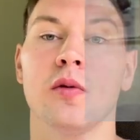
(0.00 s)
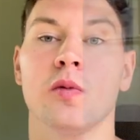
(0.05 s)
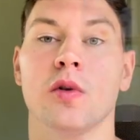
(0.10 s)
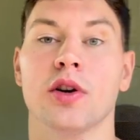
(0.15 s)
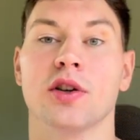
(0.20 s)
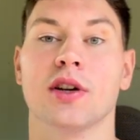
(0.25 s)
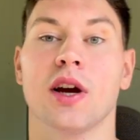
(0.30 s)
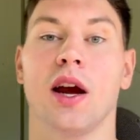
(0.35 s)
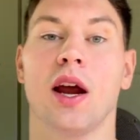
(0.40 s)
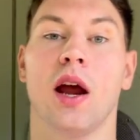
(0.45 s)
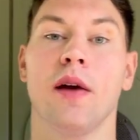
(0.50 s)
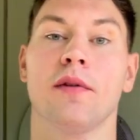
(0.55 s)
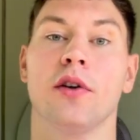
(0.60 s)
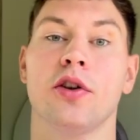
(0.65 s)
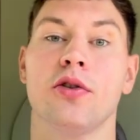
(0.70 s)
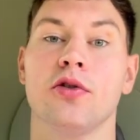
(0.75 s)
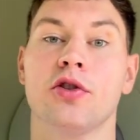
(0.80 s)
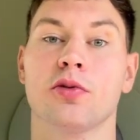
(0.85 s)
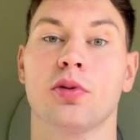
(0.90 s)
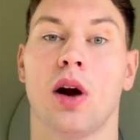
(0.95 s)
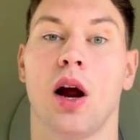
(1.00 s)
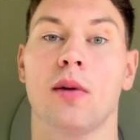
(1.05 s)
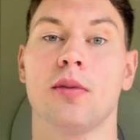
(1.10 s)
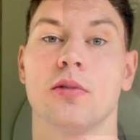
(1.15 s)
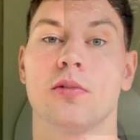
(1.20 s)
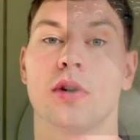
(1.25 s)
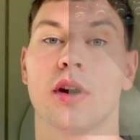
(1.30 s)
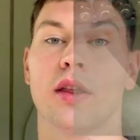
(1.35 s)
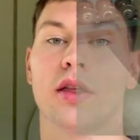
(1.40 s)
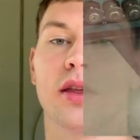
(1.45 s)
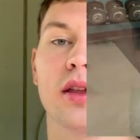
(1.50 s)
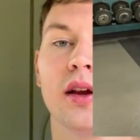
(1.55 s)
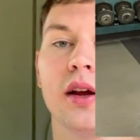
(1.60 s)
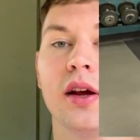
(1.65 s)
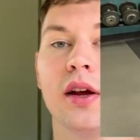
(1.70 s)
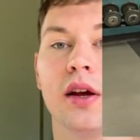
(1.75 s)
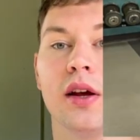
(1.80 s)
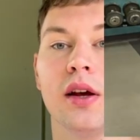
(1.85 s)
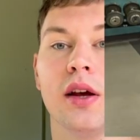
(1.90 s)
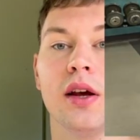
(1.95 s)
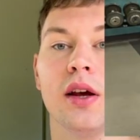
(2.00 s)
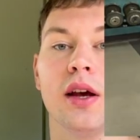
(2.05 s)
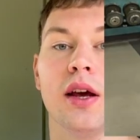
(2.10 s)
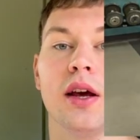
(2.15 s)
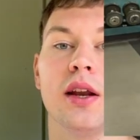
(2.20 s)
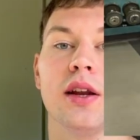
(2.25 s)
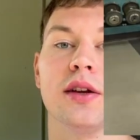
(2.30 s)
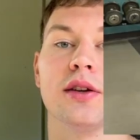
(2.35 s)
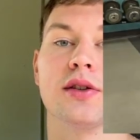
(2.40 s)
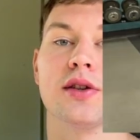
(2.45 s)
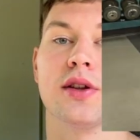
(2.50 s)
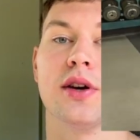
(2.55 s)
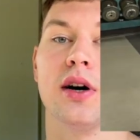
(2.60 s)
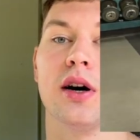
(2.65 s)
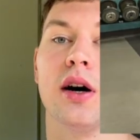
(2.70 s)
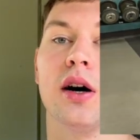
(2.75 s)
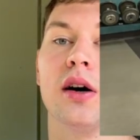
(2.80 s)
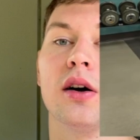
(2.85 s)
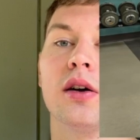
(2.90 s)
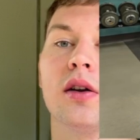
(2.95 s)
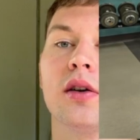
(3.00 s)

which I have a huge problem with, it is the